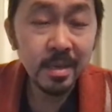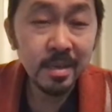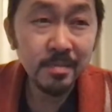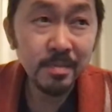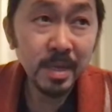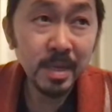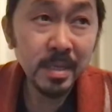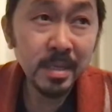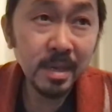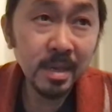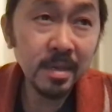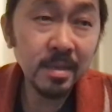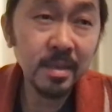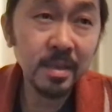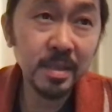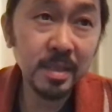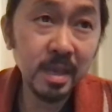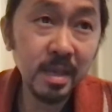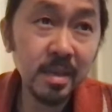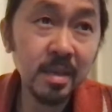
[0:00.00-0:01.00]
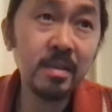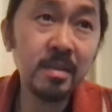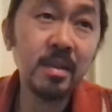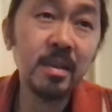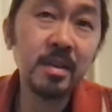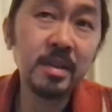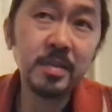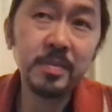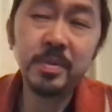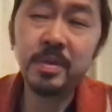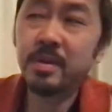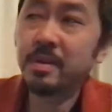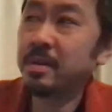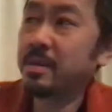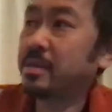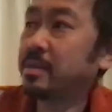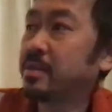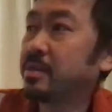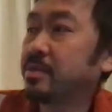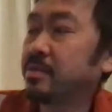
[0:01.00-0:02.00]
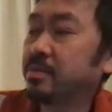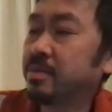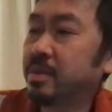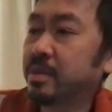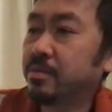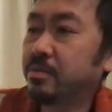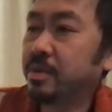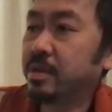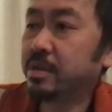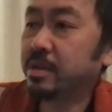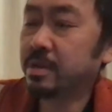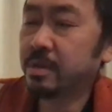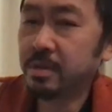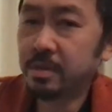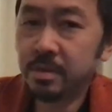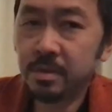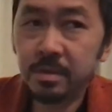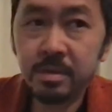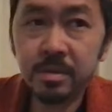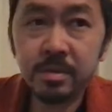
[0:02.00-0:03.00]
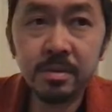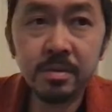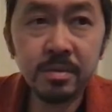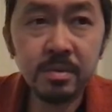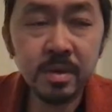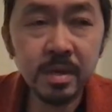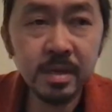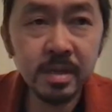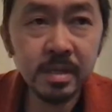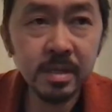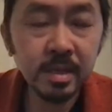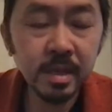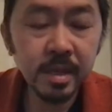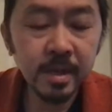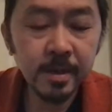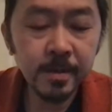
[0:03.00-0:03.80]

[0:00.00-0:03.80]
The second experience we went to was